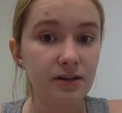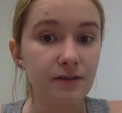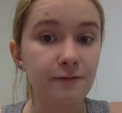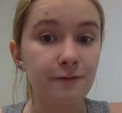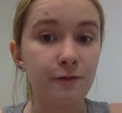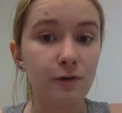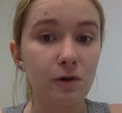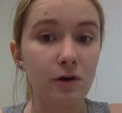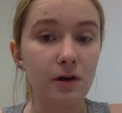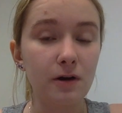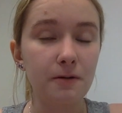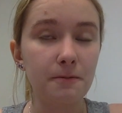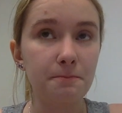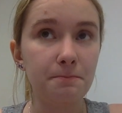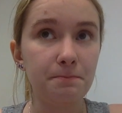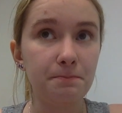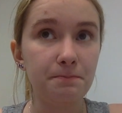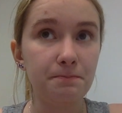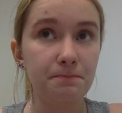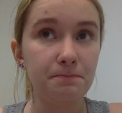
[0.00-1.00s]

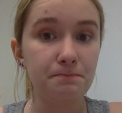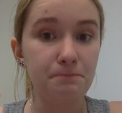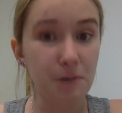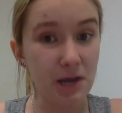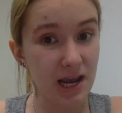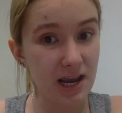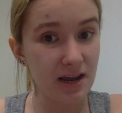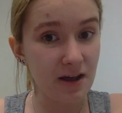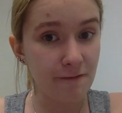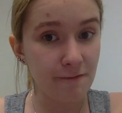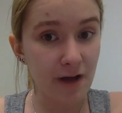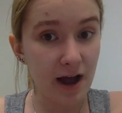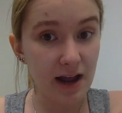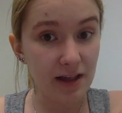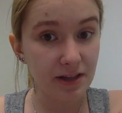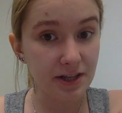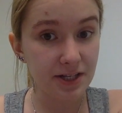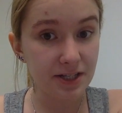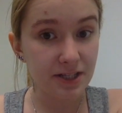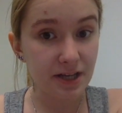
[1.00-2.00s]
for being a
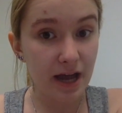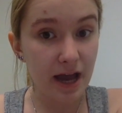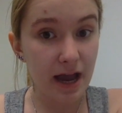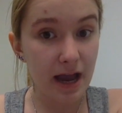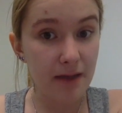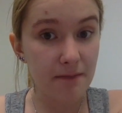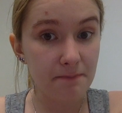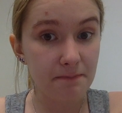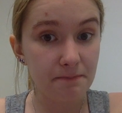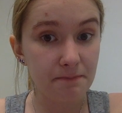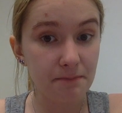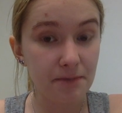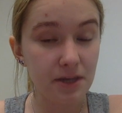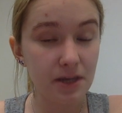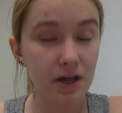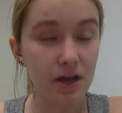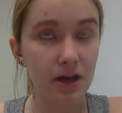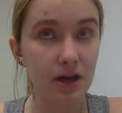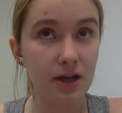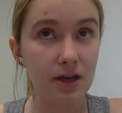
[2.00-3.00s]
violent type
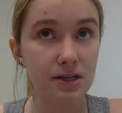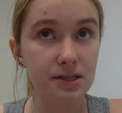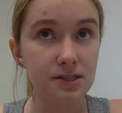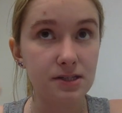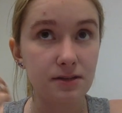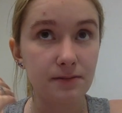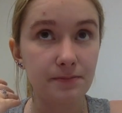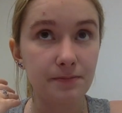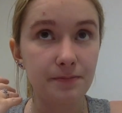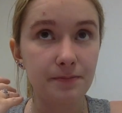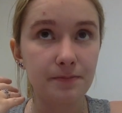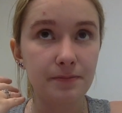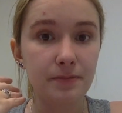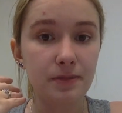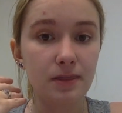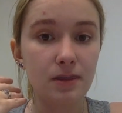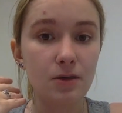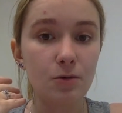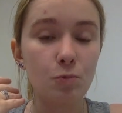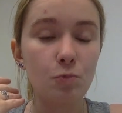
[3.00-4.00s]
because
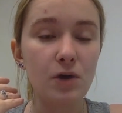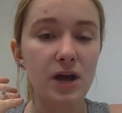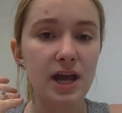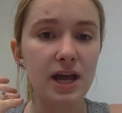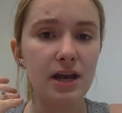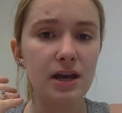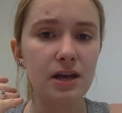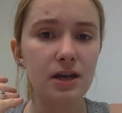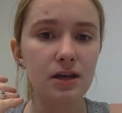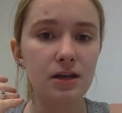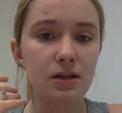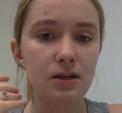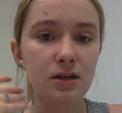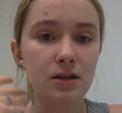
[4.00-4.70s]
when